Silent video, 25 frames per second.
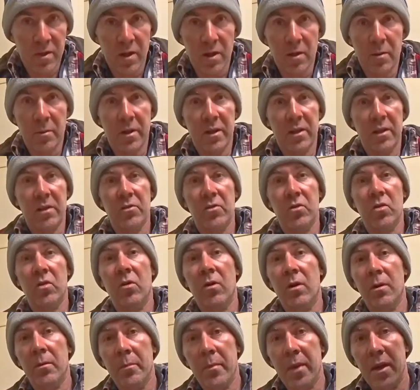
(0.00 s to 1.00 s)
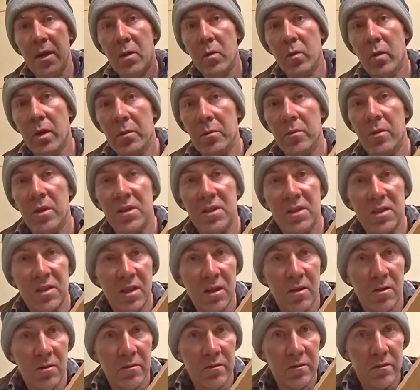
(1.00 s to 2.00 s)
and I'm going to try and make one
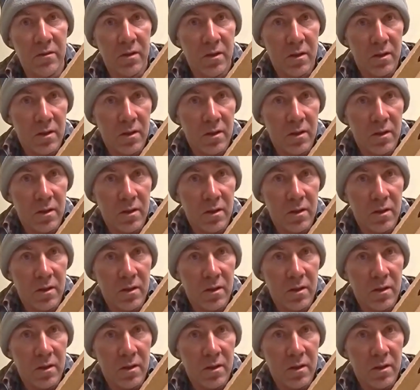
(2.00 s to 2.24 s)
myself